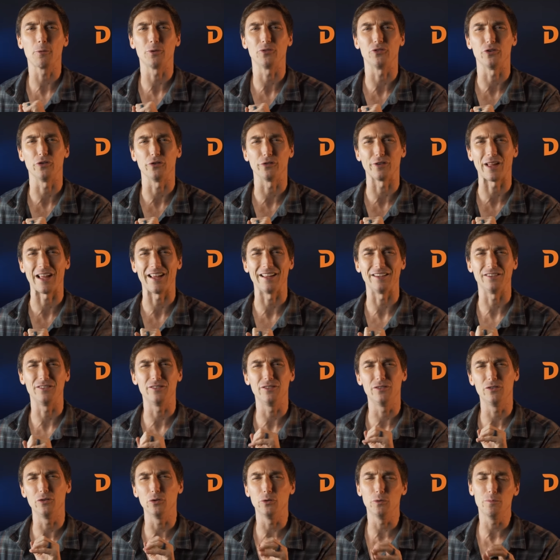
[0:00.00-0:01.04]
which is a
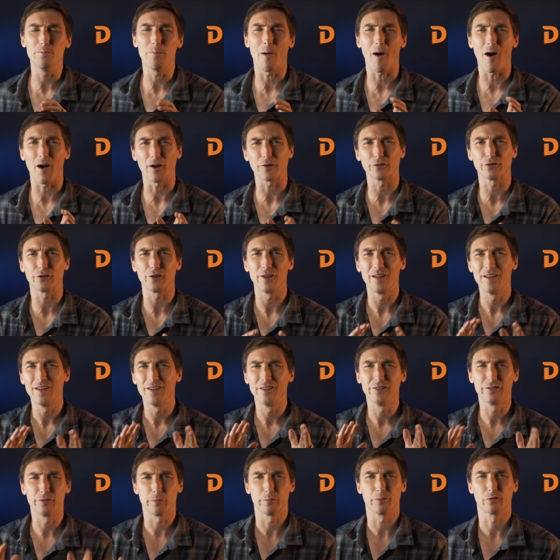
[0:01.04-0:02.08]
dude box
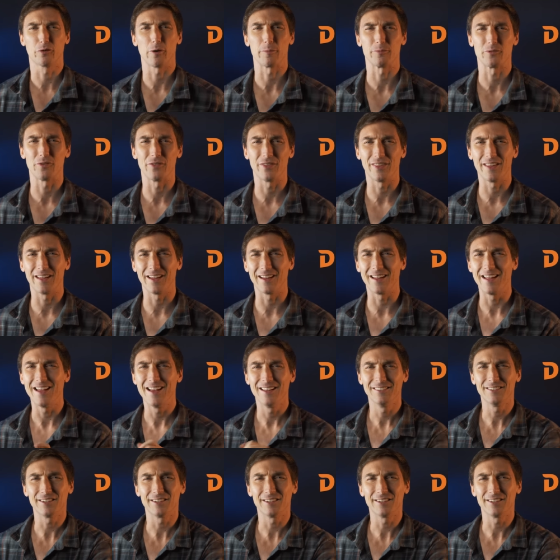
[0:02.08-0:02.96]
subscription thing.